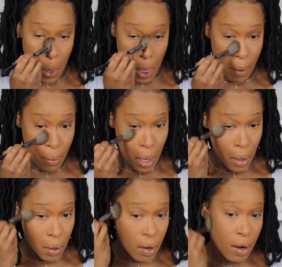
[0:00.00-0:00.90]
that
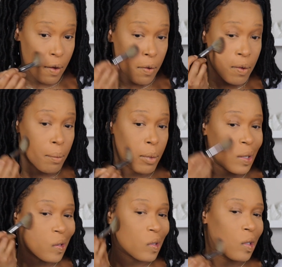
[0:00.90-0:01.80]
powder off,
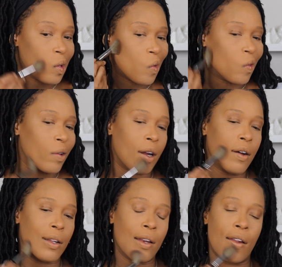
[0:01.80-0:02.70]
but still
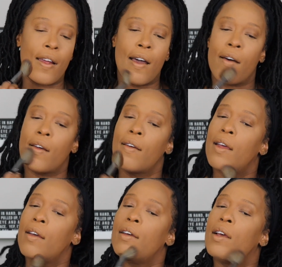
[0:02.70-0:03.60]
rounding it out.
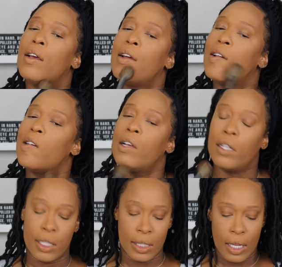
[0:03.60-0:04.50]

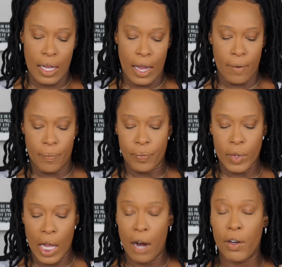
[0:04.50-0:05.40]
Because again,
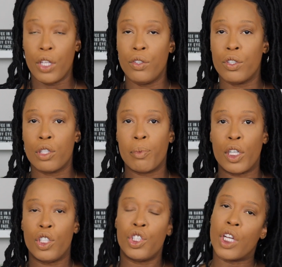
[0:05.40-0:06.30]
I already used a
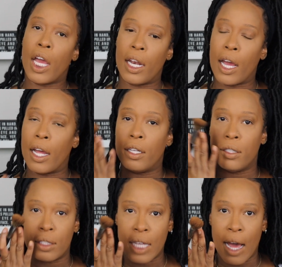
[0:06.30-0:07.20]
sponge and I
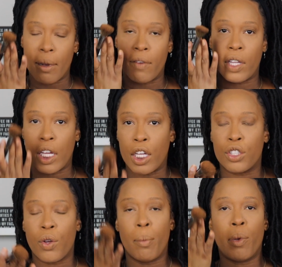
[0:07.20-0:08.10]
dabbed everything in,
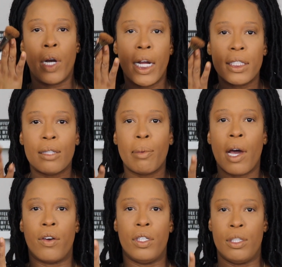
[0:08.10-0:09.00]
so I pressed the
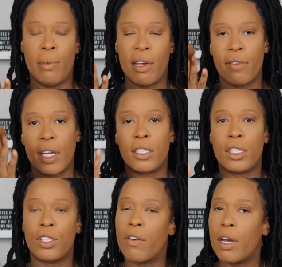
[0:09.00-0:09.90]
powder into my face.
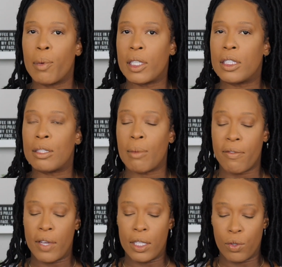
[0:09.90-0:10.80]
It's already pressed into my
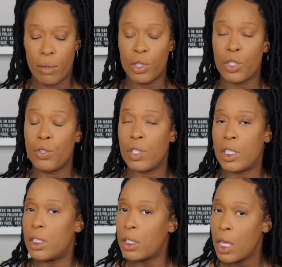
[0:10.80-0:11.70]
face, so I'm just using
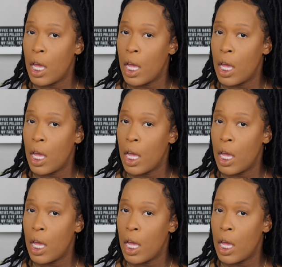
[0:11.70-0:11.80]
this,